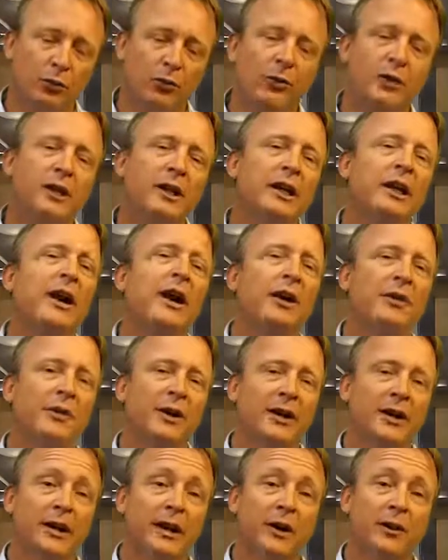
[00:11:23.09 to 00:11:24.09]
really hot
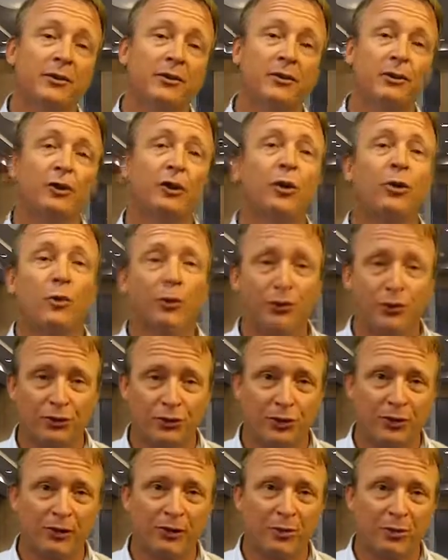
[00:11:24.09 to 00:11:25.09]
right now is local
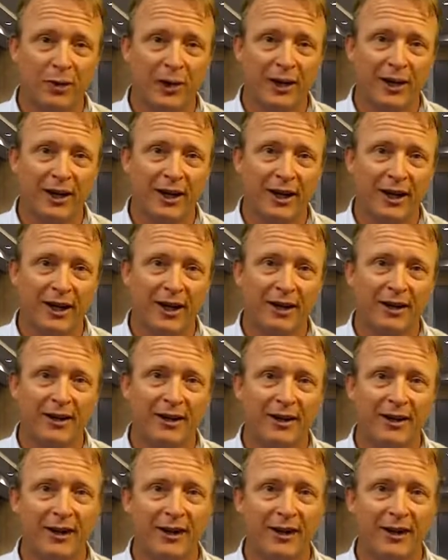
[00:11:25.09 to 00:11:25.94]
search marketing